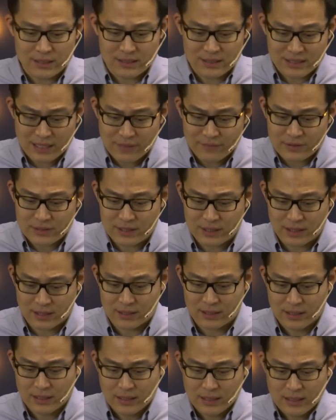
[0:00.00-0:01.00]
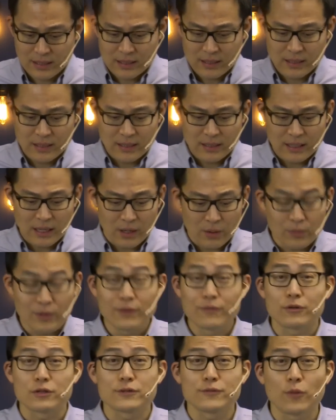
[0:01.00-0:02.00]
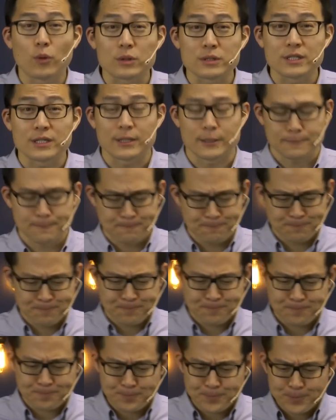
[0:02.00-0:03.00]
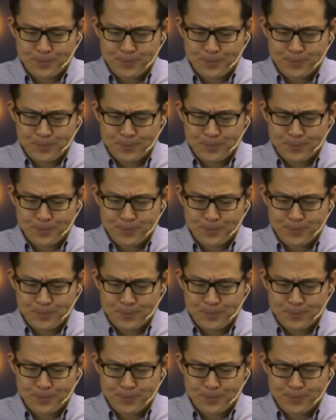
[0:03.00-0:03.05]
to 17. I'll read verse 14.